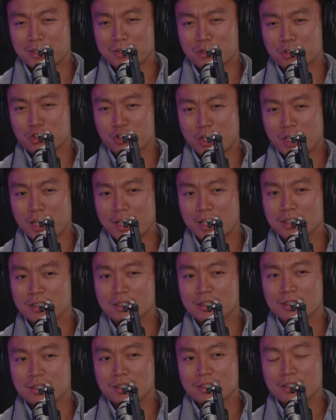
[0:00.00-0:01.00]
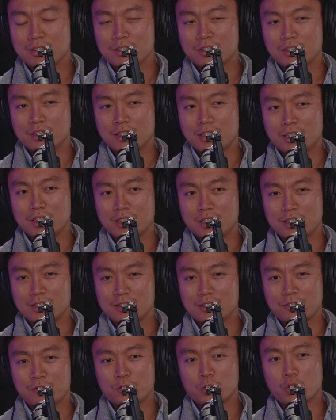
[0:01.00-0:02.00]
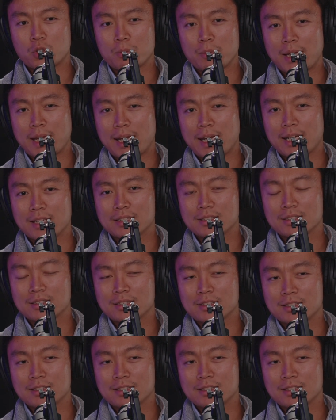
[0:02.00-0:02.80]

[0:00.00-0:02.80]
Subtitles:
understand the format.